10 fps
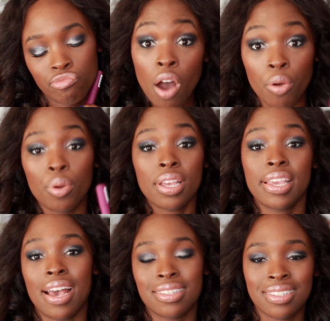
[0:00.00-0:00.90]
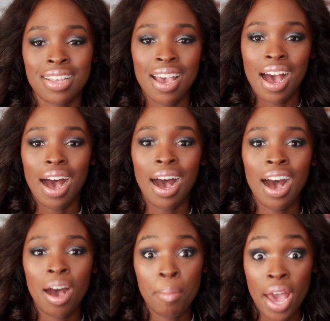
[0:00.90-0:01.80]
Oh, yes.
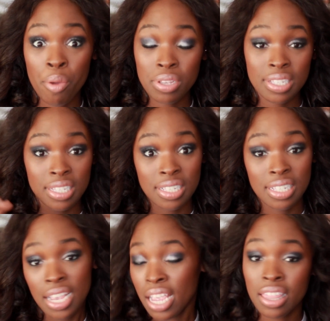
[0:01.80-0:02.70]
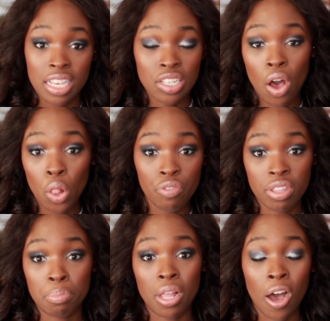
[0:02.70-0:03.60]
Um, I was seeing these all
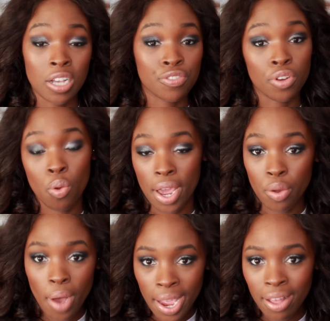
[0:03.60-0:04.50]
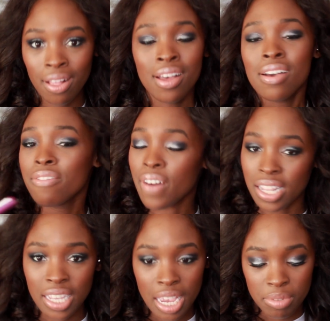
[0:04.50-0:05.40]
over the blogs for quite a while.
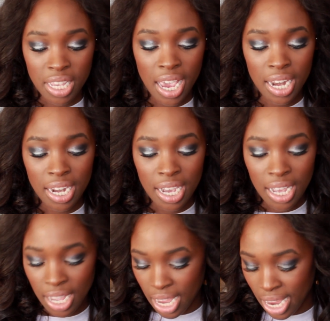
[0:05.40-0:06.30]
Finally came to Canada.